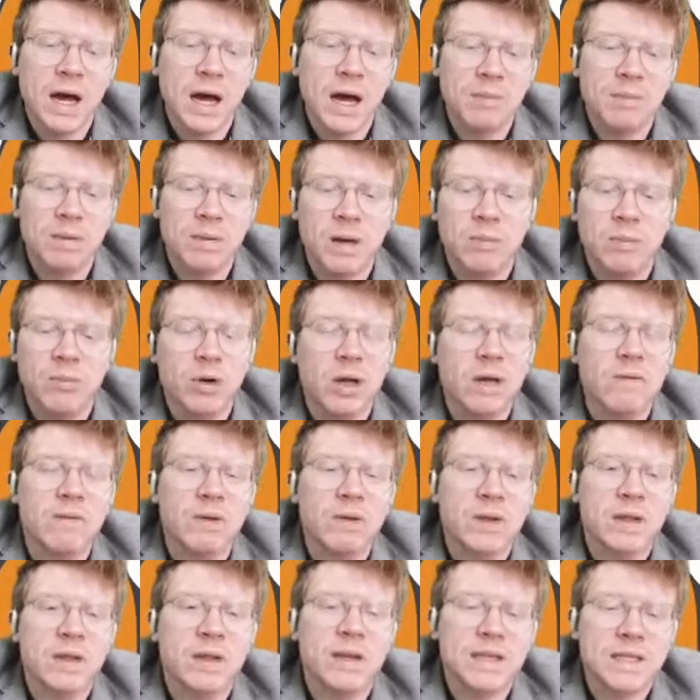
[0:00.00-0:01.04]
And we'll give
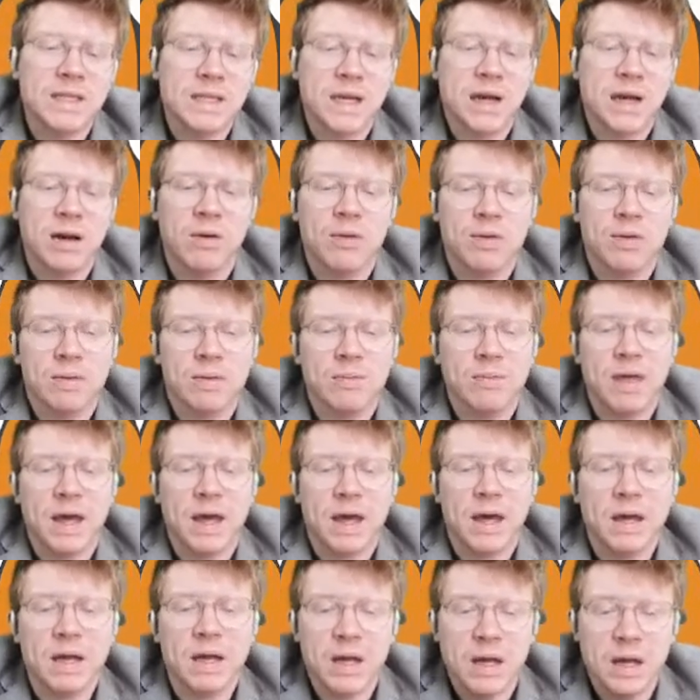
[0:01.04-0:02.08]
you the details of
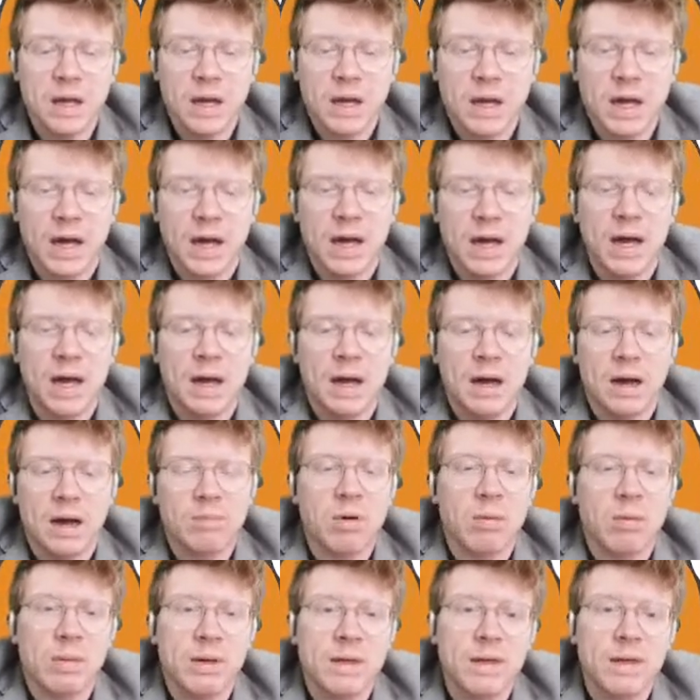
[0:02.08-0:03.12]
that
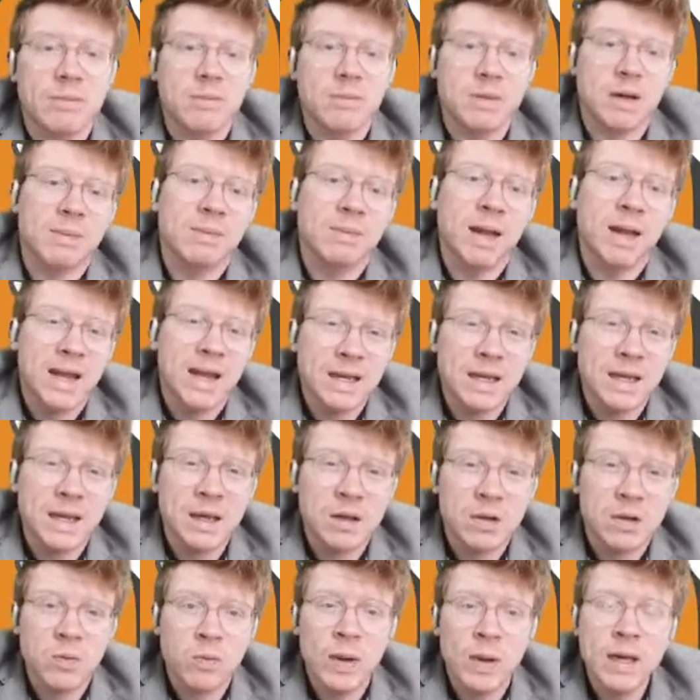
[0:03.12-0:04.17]
probably sometime late
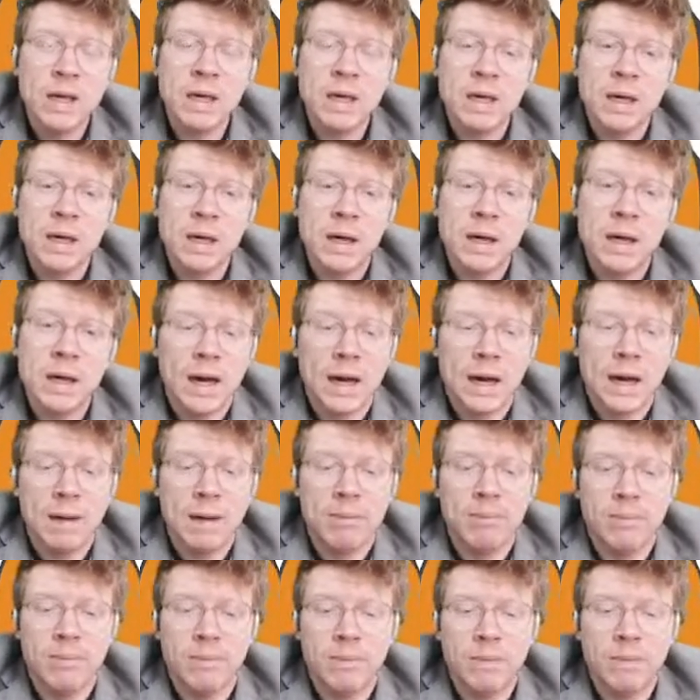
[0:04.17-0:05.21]
next week
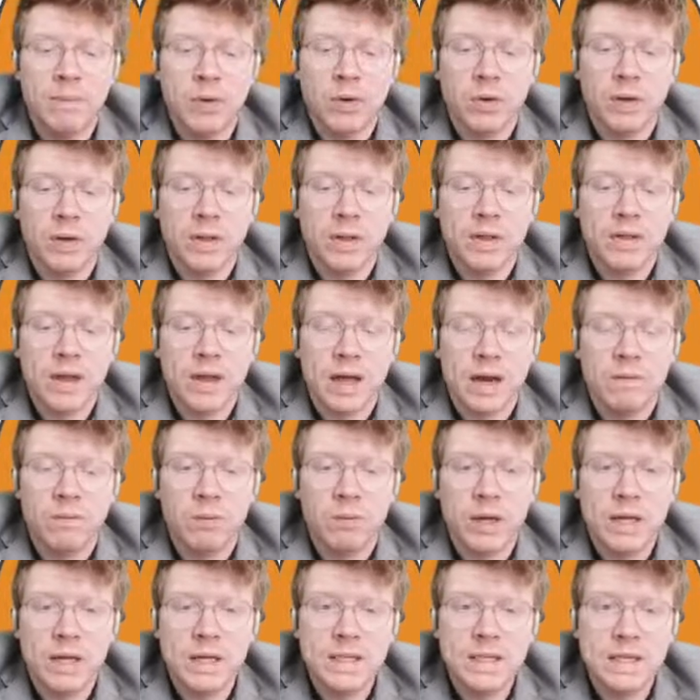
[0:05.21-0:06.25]
or at the start
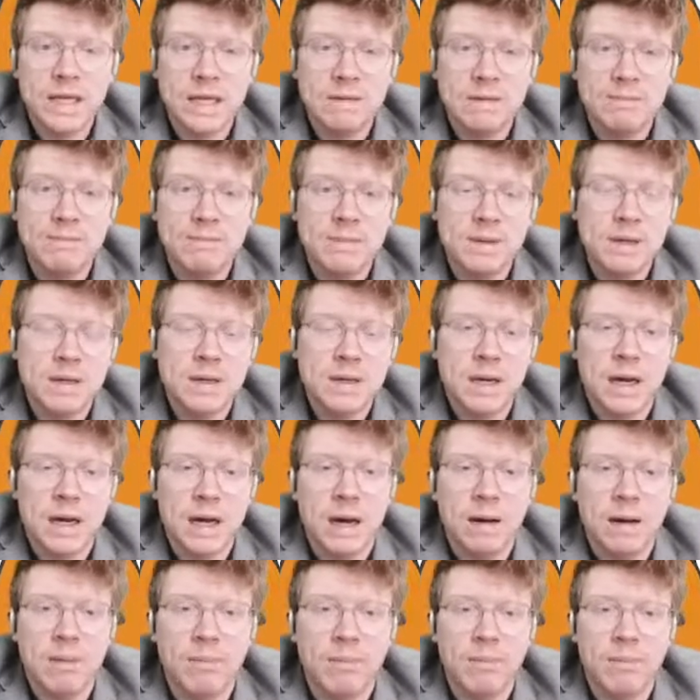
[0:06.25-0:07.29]
of week 10.
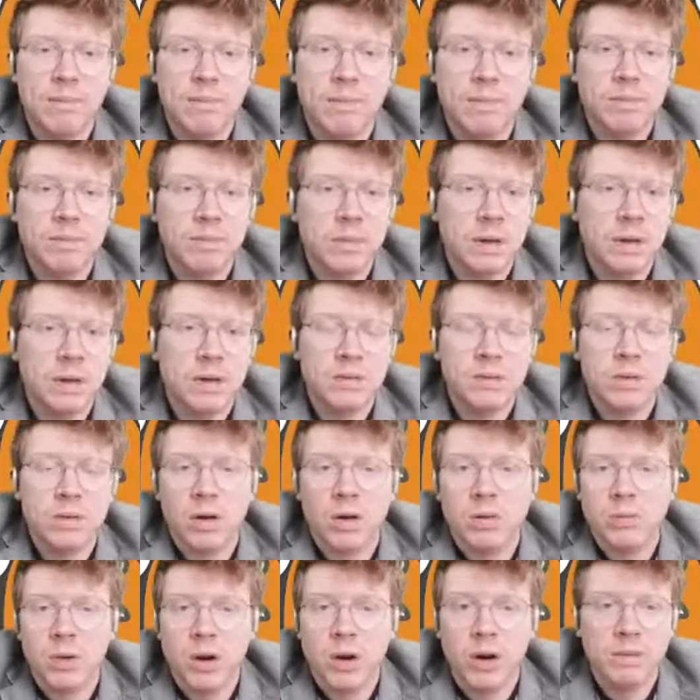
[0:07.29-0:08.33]

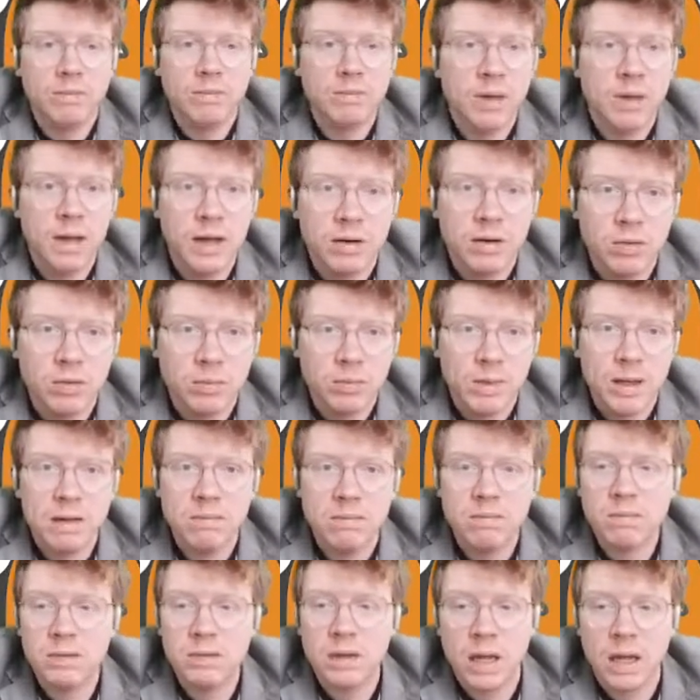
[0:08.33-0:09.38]
Don't worry, it'll
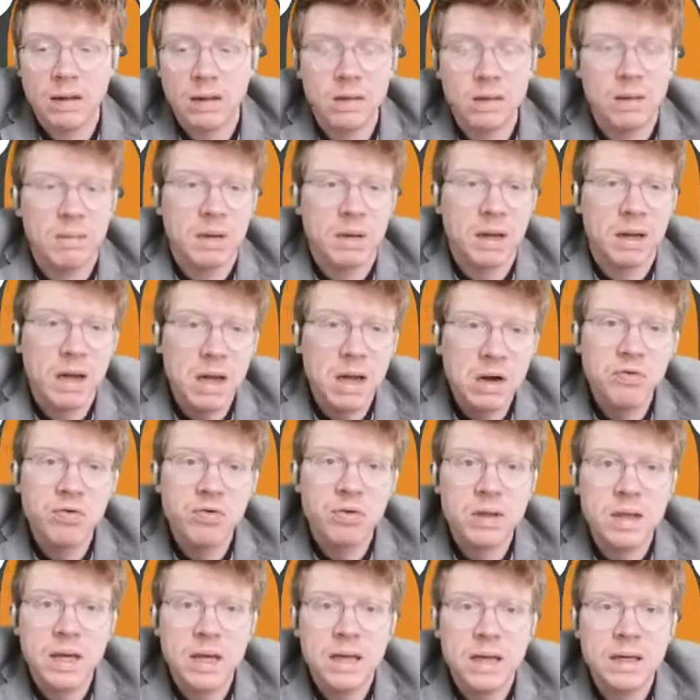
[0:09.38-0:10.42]
be something
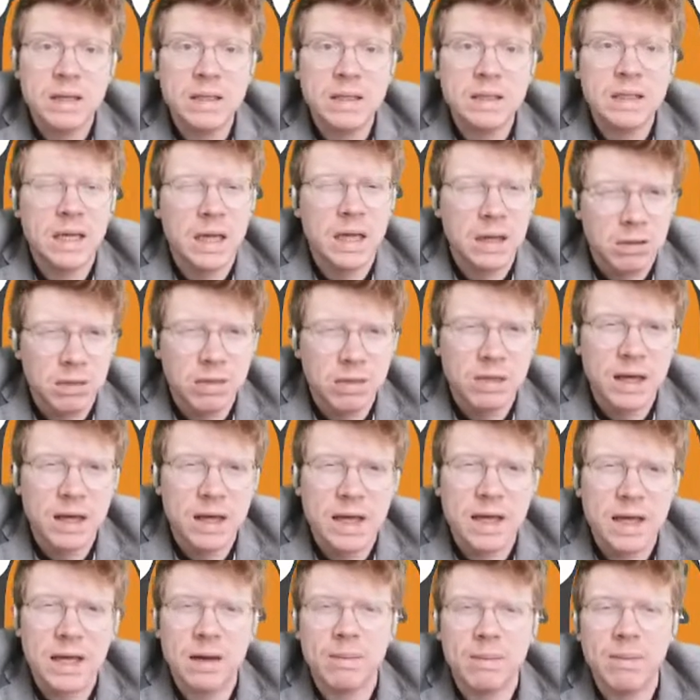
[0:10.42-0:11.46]
interesting to get you
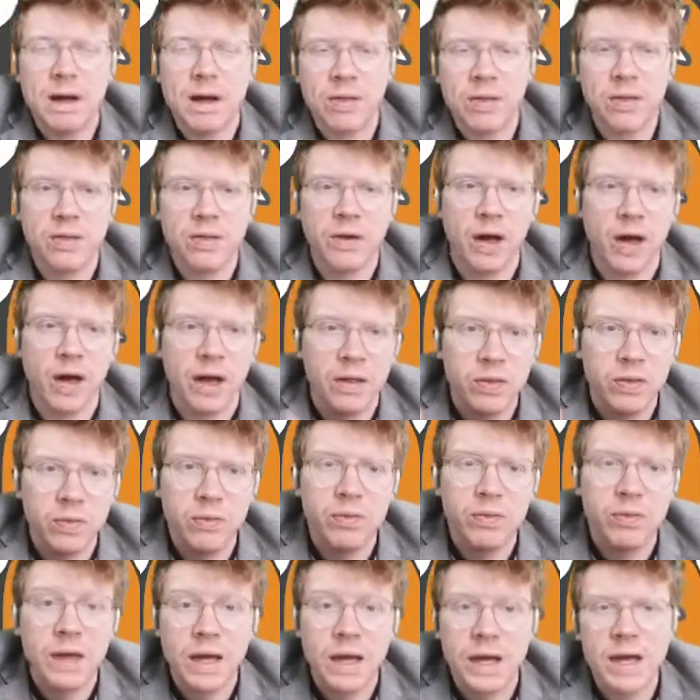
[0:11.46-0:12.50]
thinking about
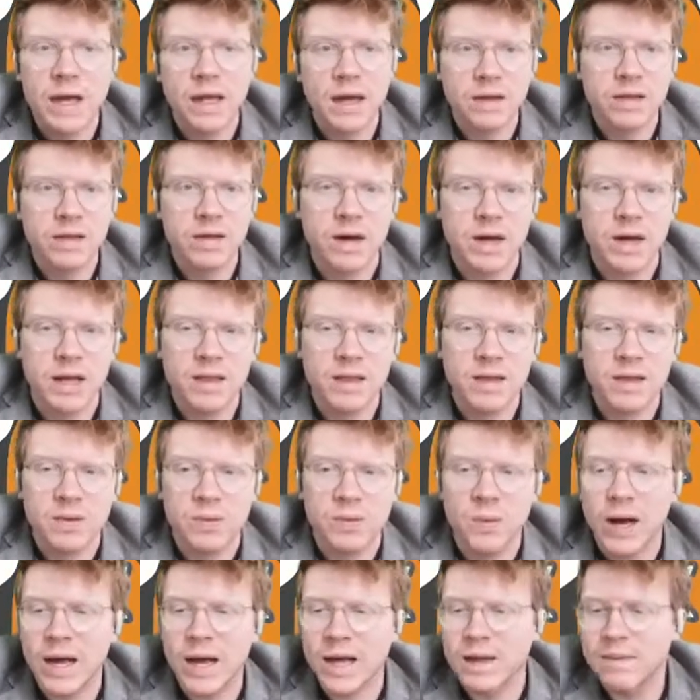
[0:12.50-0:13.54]
science or thinking in a
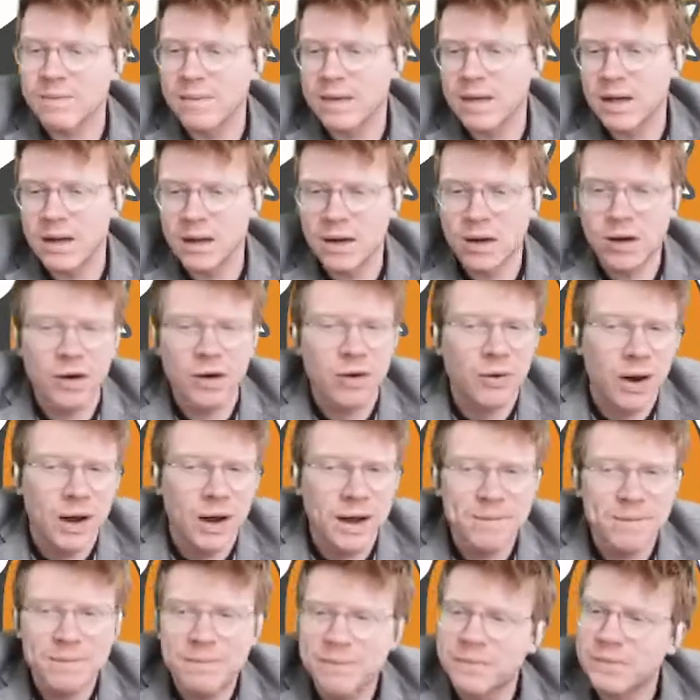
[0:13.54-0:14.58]
sciencey way. All
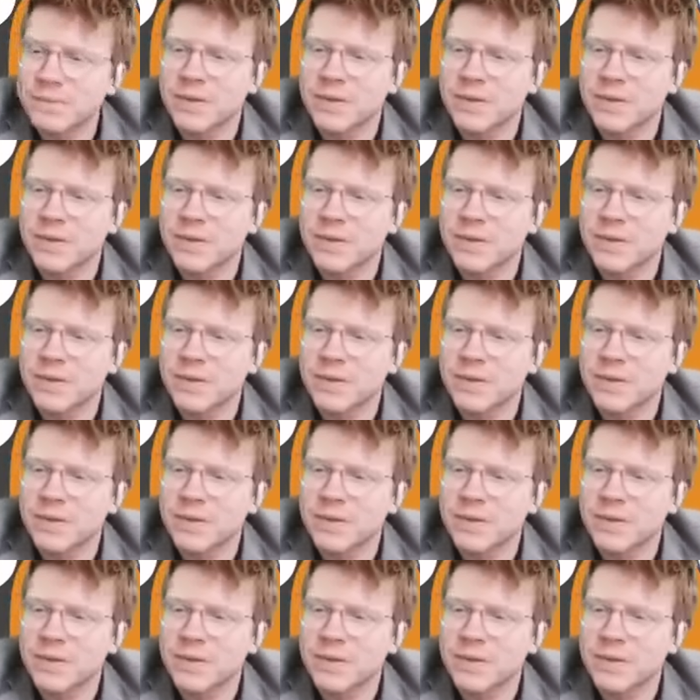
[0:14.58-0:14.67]
right.